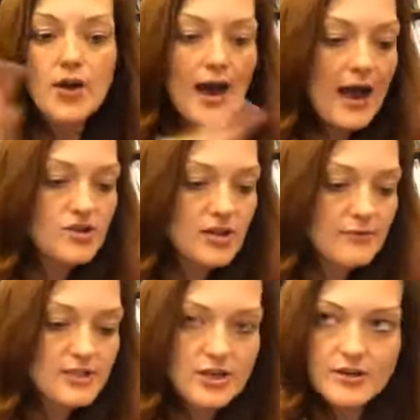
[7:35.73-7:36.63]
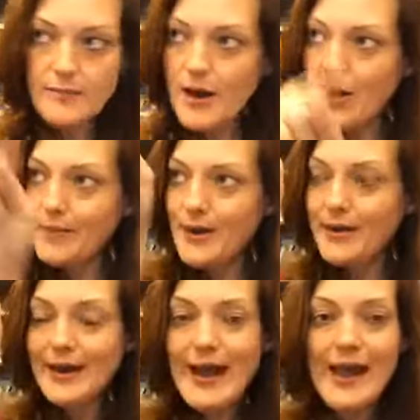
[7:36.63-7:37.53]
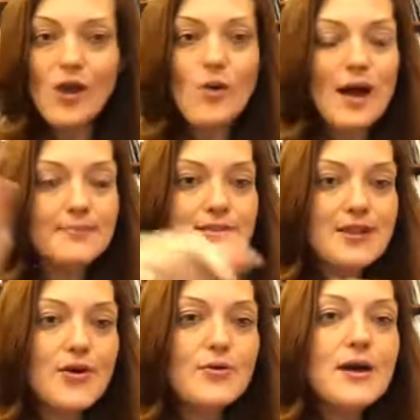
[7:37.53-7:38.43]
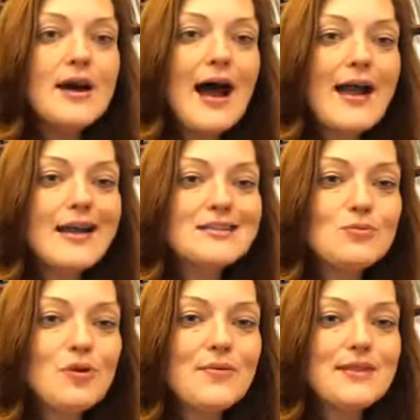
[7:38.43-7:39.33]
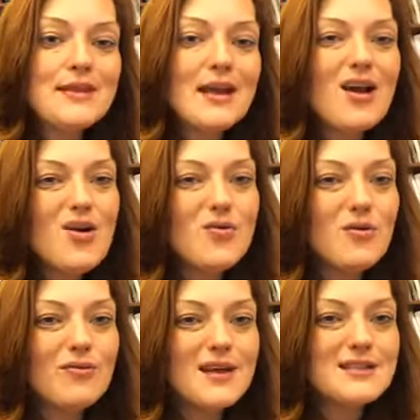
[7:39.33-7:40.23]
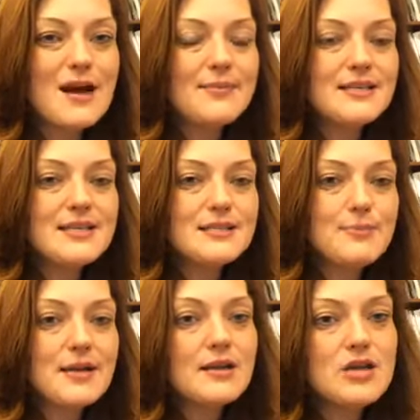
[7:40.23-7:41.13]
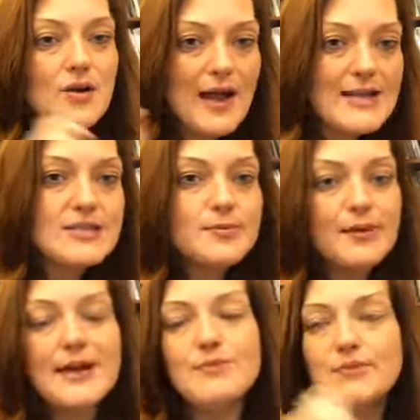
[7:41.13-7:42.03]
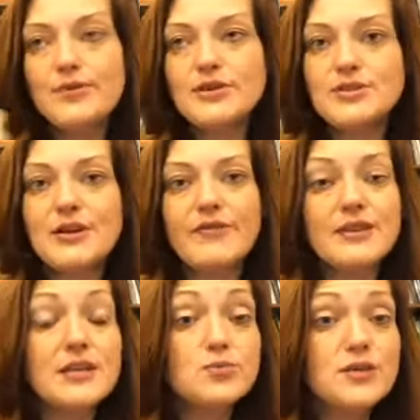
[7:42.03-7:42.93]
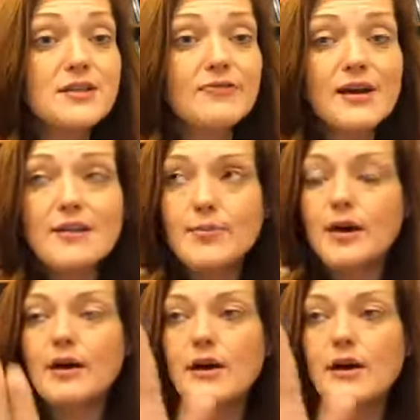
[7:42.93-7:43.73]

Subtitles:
Actually, I would start at the bottom and go up. So I guess we would think, oh, that's common sense. But, as they're playing with books or different things, where's the front of the book?